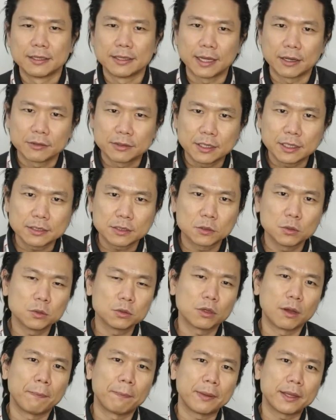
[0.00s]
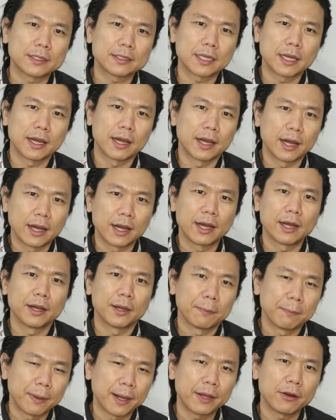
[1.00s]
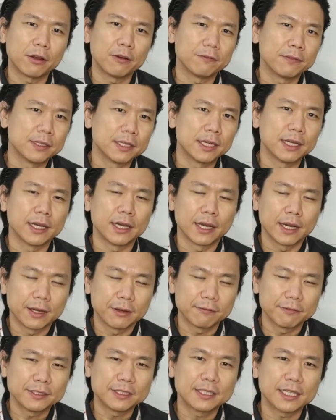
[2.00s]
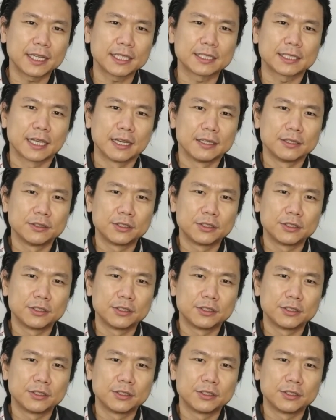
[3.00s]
Now these two topics are part of the Physics